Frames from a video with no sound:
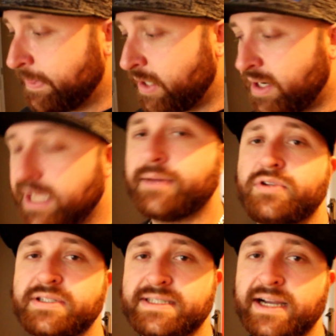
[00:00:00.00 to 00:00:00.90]
Now, I am
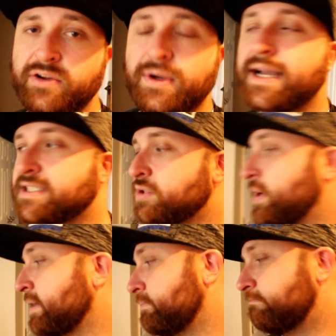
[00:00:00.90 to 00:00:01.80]
new to Dyno-Wax, so
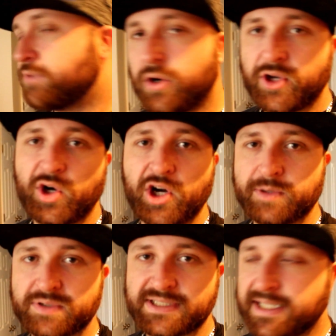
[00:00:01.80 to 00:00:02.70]
I don't know
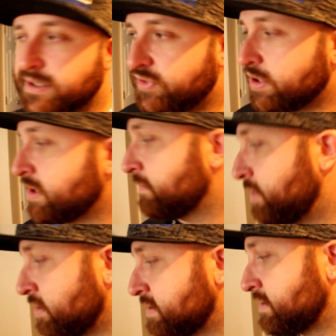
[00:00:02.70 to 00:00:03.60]
100% if they're going to
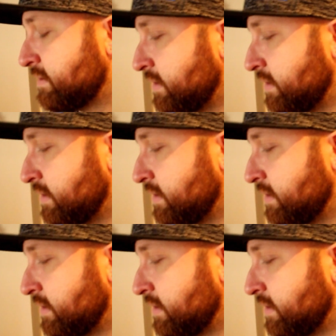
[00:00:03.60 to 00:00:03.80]
post,